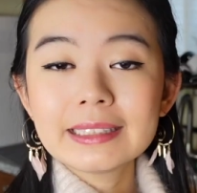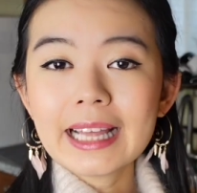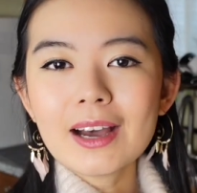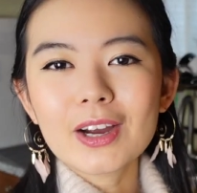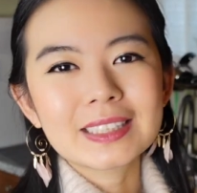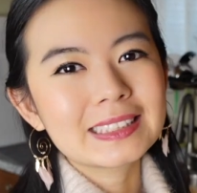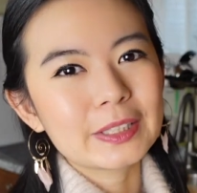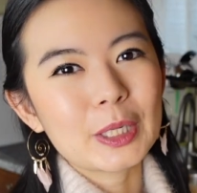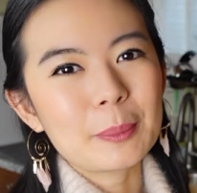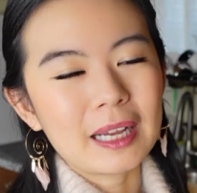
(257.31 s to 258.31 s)
Now our
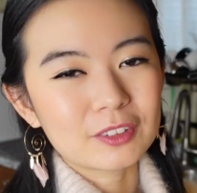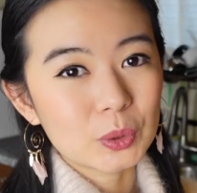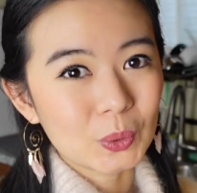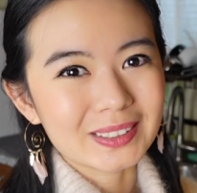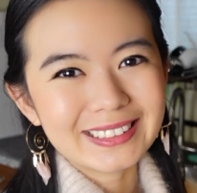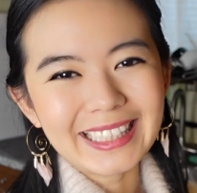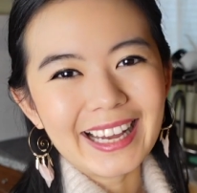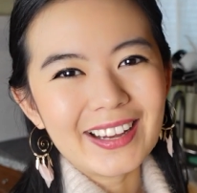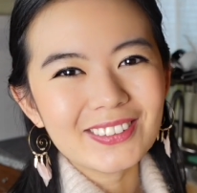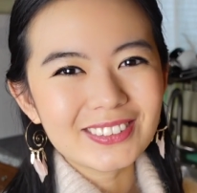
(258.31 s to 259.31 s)
syrup has cooled
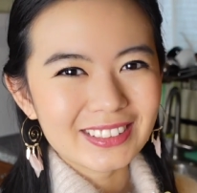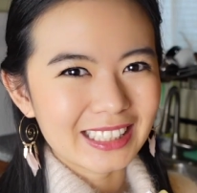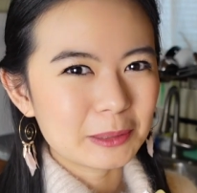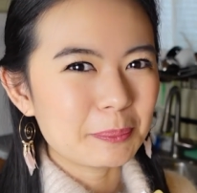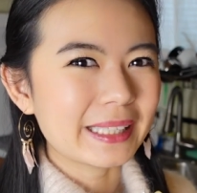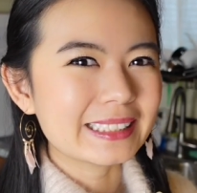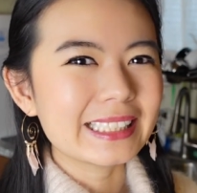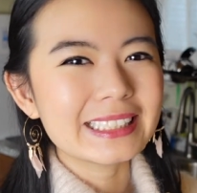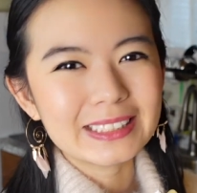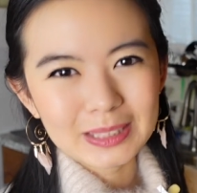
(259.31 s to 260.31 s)
down, let's mix it
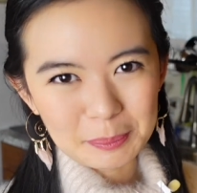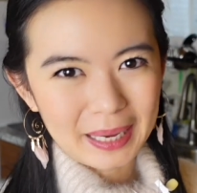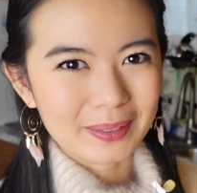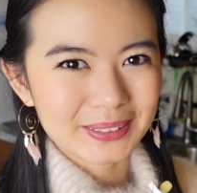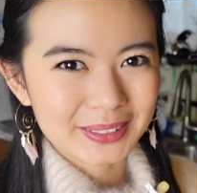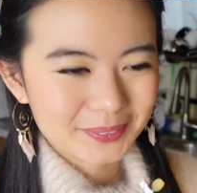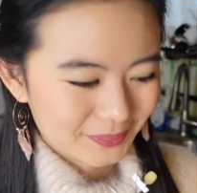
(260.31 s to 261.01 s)
into the powder.